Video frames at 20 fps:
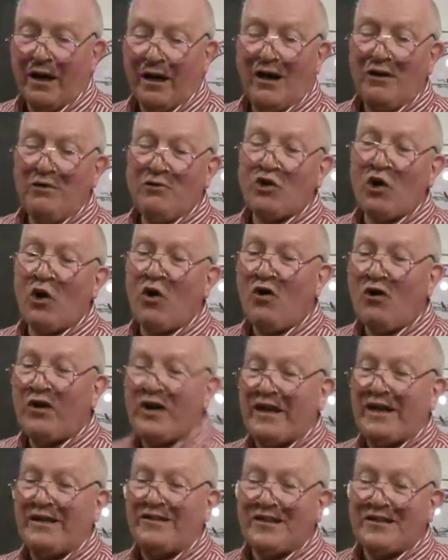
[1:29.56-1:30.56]
Oh joy,
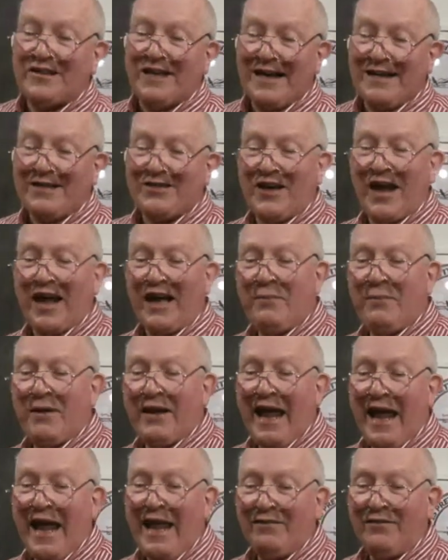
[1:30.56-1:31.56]
it is that time
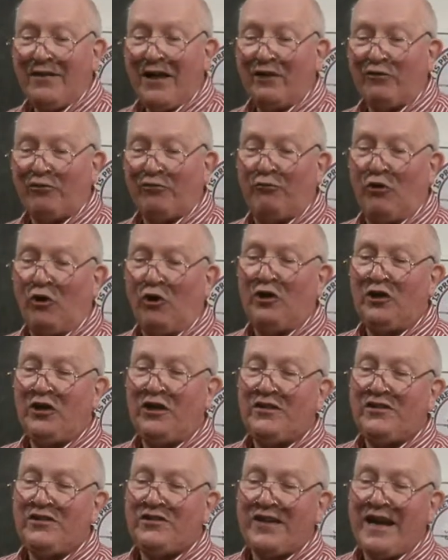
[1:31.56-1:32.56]
again, that full
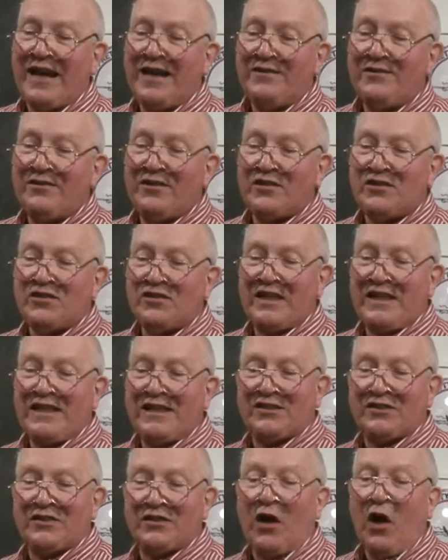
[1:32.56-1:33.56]
and tender
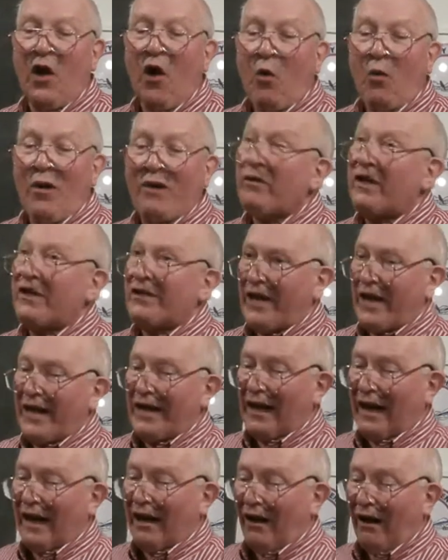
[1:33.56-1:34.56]
season, when we
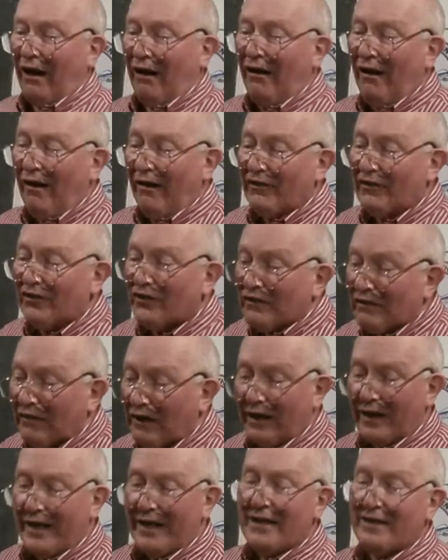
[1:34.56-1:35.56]
take our hearts and
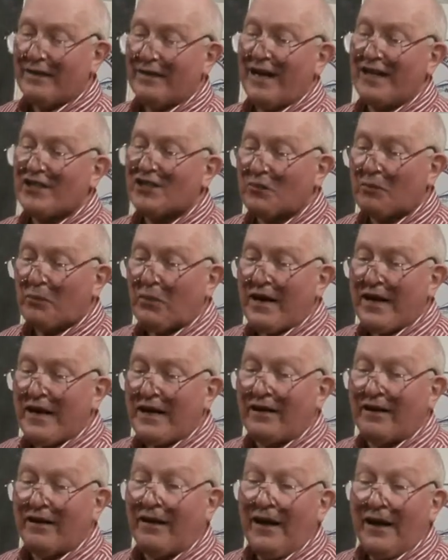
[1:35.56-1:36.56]
clean their
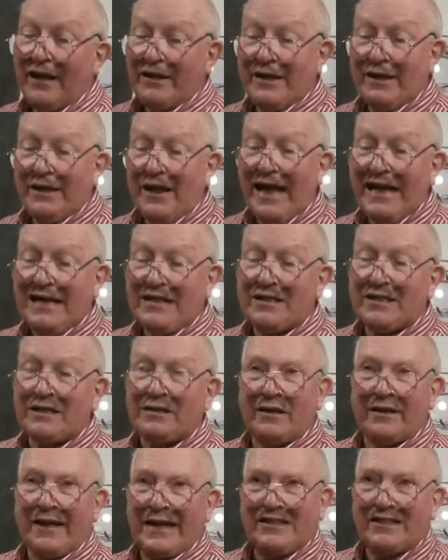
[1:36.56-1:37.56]
spring, delighted
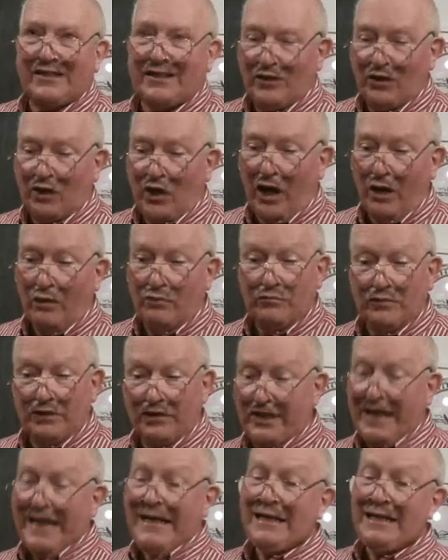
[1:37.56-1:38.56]
that they still go
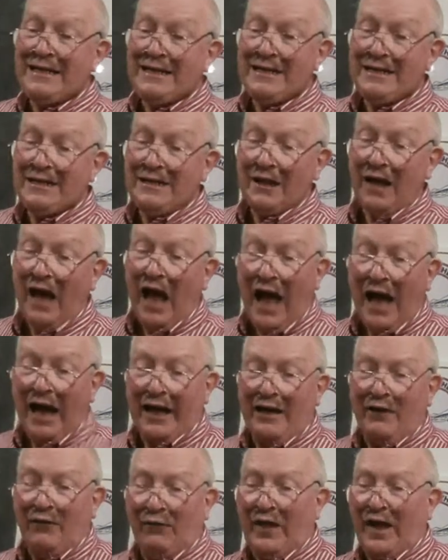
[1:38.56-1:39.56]
zing, and
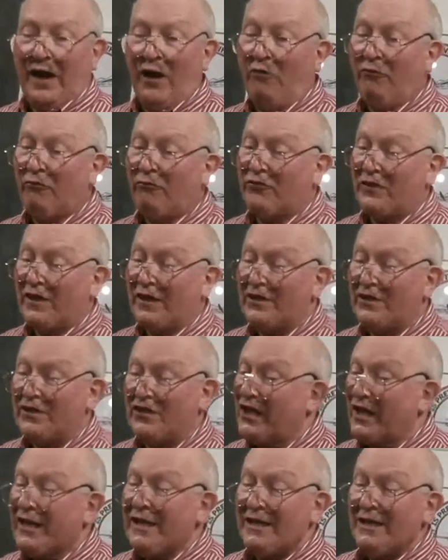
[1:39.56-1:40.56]
if they oft did
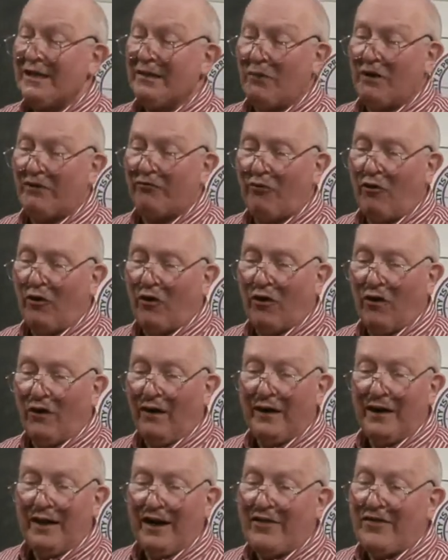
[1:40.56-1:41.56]
zing
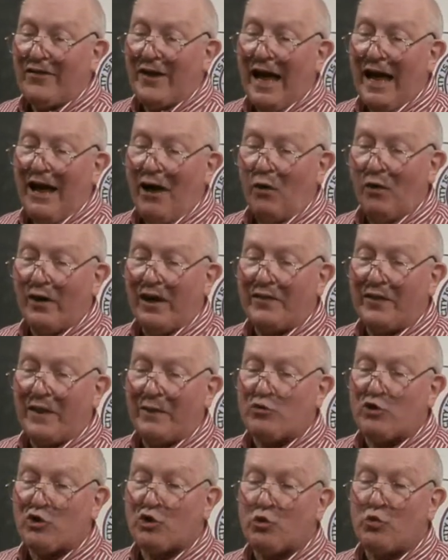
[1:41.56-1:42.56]
before, now let
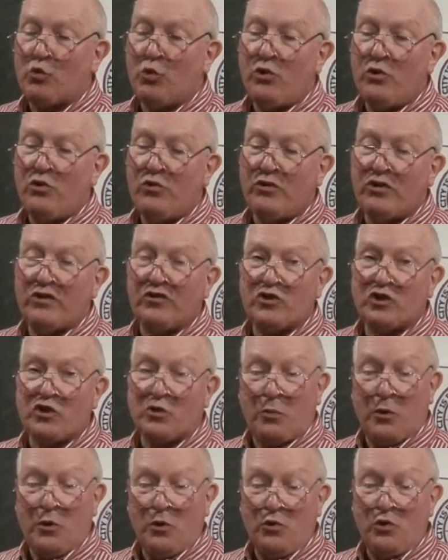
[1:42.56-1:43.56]
them swoon and
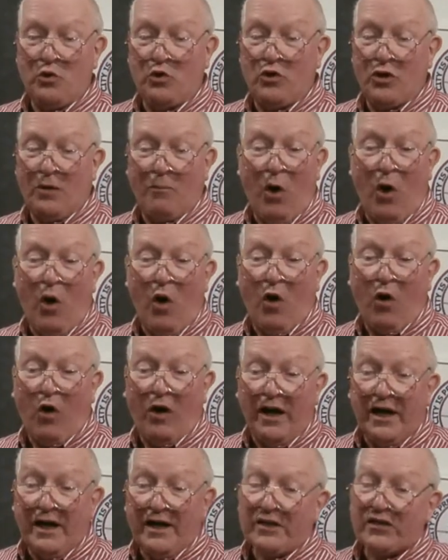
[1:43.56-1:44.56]
spoon the
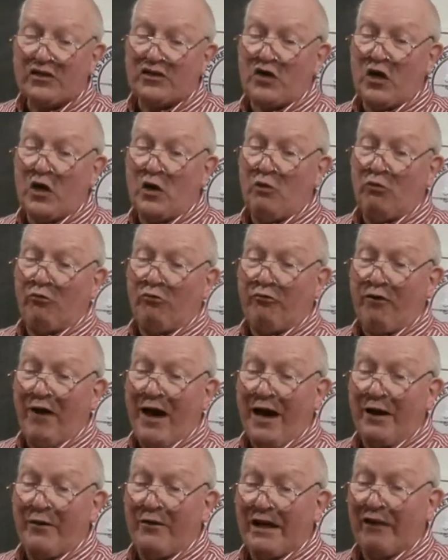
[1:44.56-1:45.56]
more, so
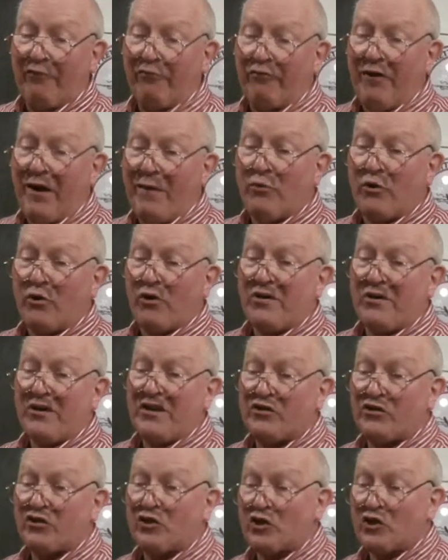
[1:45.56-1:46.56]
firing
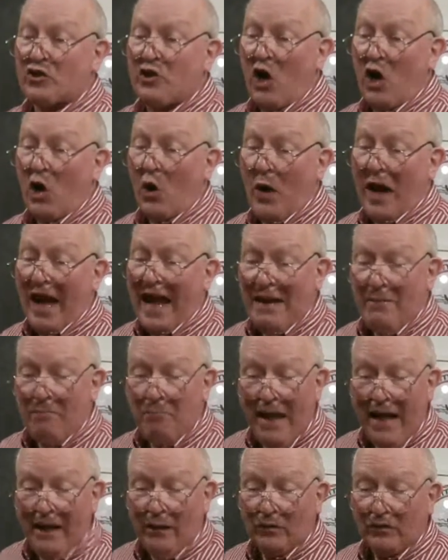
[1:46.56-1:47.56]
February's snow, it
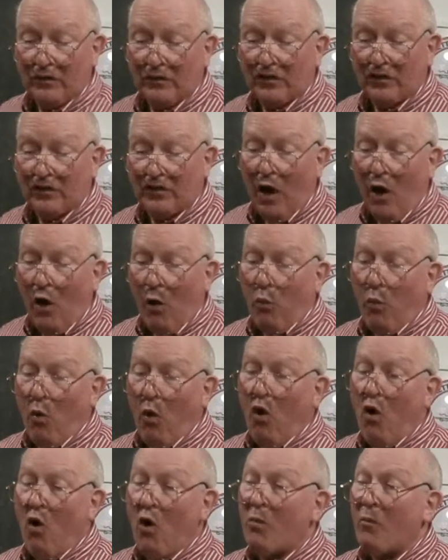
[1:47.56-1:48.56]
melts,
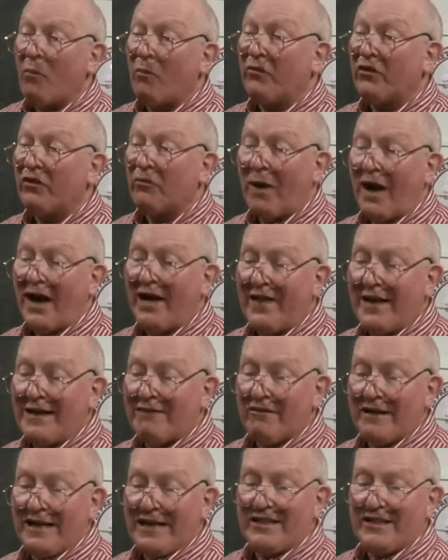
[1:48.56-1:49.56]
warmed by
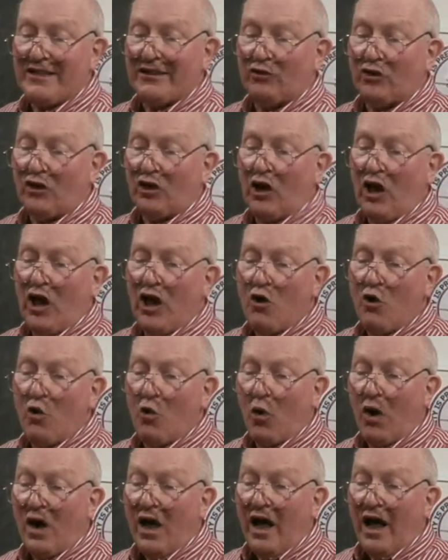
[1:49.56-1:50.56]
their radiant
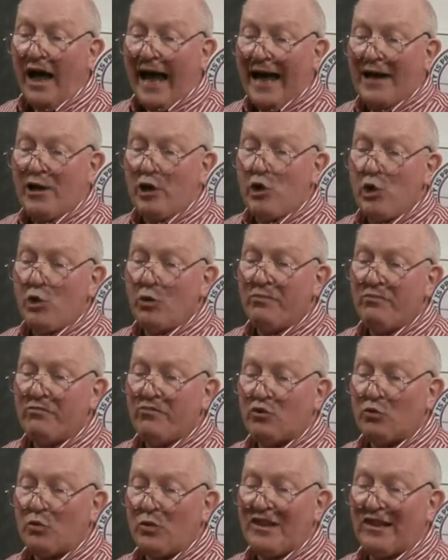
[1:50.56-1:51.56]
glow,
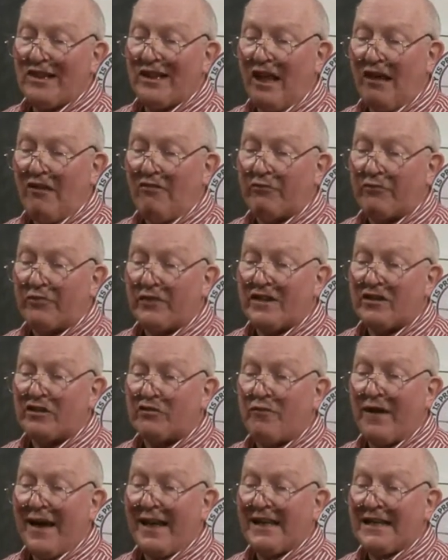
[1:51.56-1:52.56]
illumed with love
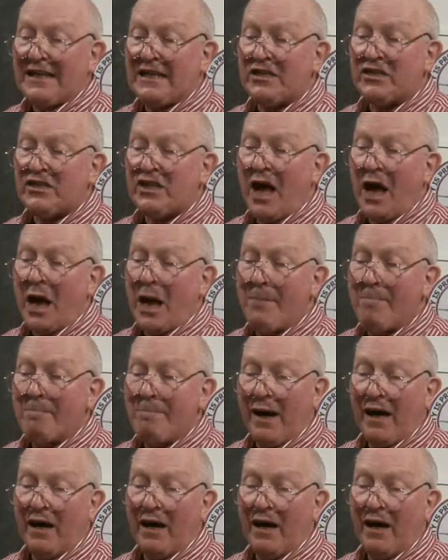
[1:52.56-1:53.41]
this valentine.